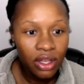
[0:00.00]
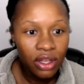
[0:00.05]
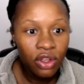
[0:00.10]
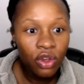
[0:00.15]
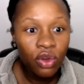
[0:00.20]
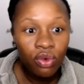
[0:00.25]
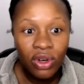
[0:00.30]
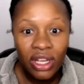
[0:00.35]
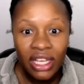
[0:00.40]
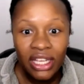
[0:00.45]

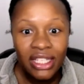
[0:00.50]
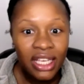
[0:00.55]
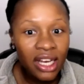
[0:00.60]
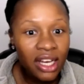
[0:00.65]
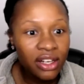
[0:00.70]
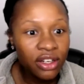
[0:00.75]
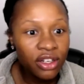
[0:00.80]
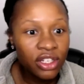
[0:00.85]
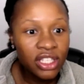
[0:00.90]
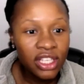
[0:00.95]
You need to
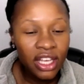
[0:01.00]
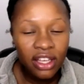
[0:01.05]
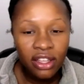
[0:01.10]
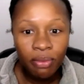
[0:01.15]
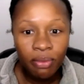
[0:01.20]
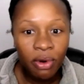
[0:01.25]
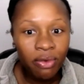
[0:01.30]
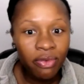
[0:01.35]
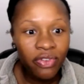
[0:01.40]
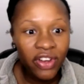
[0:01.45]
understand
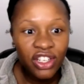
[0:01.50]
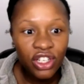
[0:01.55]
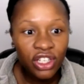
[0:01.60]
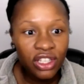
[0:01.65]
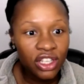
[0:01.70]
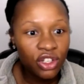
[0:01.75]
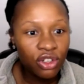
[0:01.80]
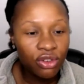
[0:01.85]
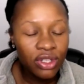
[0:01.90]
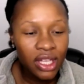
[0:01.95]
the
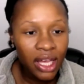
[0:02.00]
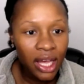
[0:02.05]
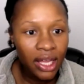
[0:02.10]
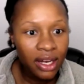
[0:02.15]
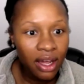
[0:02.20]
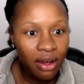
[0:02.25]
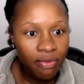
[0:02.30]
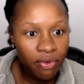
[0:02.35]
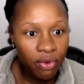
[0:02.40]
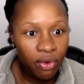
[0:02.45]
profession that you
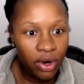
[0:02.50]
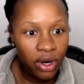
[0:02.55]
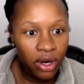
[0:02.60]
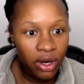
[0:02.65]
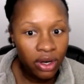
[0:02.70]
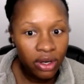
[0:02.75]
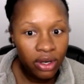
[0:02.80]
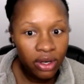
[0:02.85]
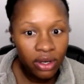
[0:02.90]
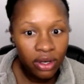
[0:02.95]
signed up
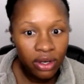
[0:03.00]
for.